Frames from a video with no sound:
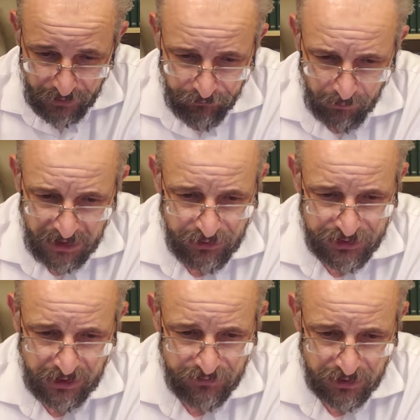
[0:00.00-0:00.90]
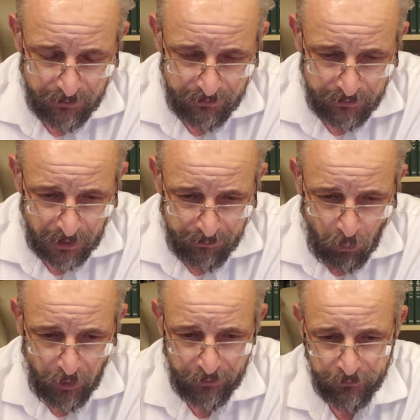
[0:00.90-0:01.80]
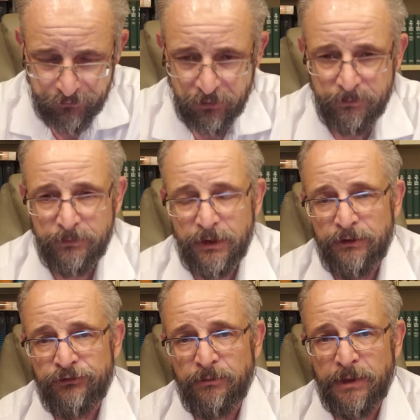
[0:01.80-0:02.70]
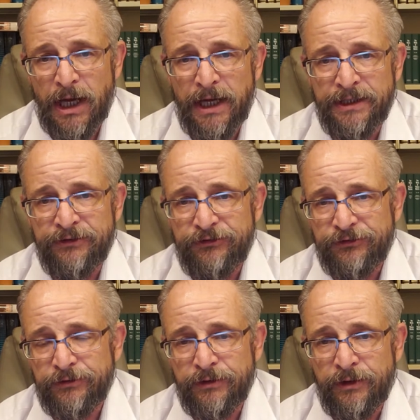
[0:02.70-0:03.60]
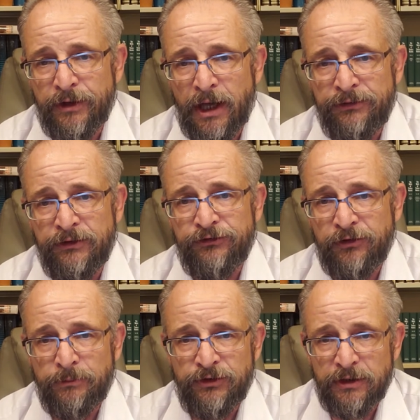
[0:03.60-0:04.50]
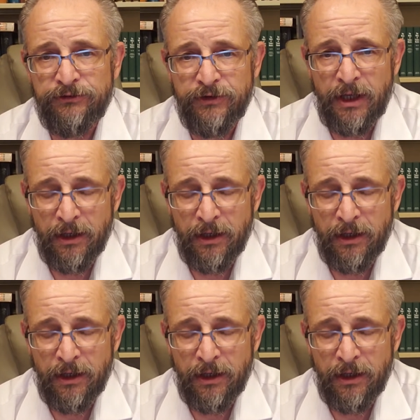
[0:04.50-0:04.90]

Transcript: So let me just give some uh, pointers, some, uh, some guidance uh, on this subject.